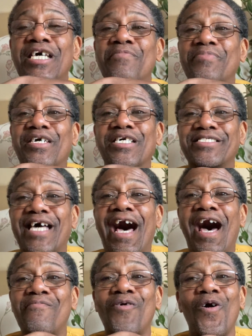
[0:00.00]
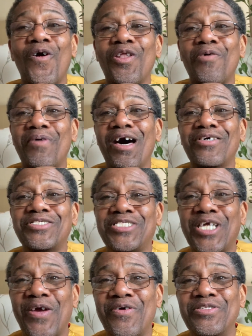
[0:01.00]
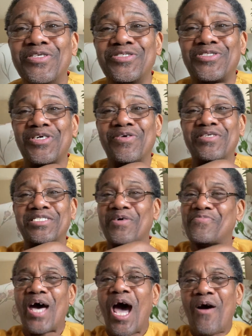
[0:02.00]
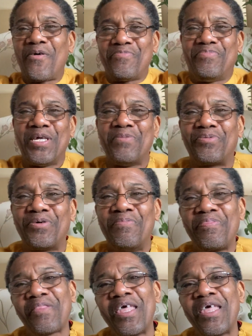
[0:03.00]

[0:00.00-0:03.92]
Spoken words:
because I'm all about sharing the stories of our people.